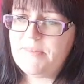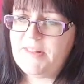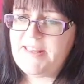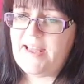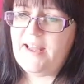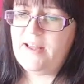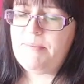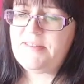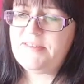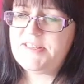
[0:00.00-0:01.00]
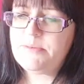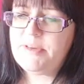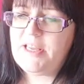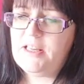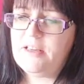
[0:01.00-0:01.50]
Bethan says, we
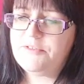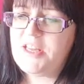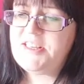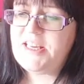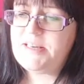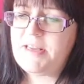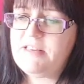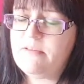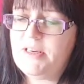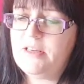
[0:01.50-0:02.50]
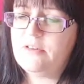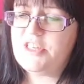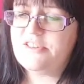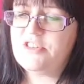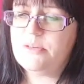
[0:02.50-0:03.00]
get a lot of Ted Baker in my local
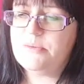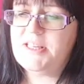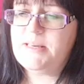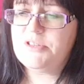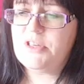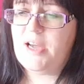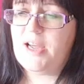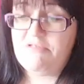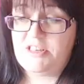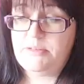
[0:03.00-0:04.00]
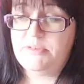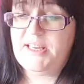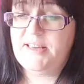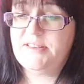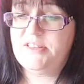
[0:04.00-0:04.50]
charity shop with the labels cut out brand new with
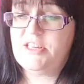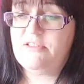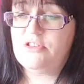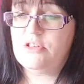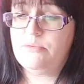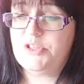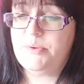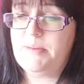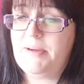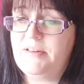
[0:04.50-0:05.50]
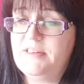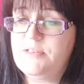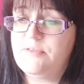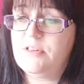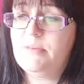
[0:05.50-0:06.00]
tags, and the charity shop wants £20 each
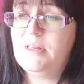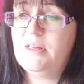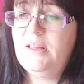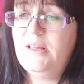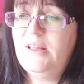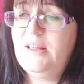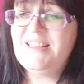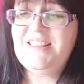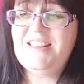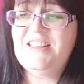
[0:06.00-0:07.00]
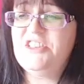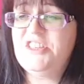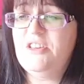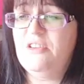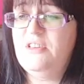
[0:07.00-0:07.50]
for them. That's it. There's
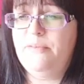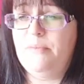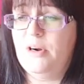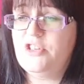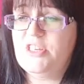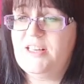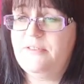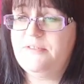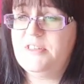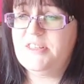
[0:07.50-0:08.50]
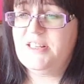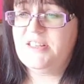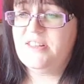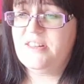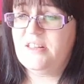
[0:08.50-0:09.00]
just not enough margin left, is there?
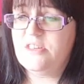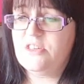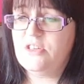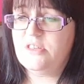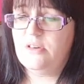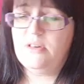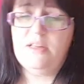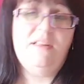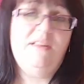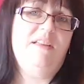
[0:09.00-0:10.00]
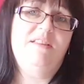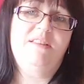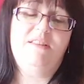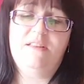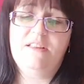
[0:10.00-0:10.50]
That's the thing. It's just not enough. And
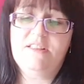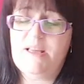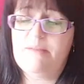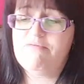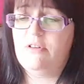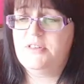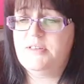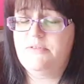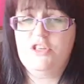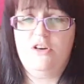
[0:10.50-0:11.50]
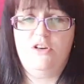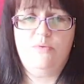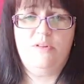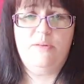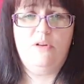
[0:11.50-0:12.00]
it's their prerogative to charge
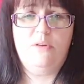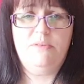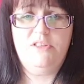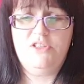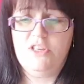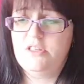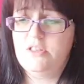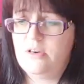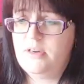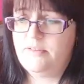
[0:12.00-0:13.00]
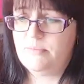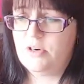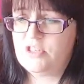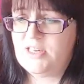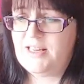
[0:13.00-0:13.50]
what they want, but there's just not enough
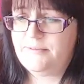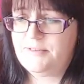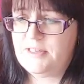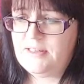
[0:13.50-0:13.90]
margin left.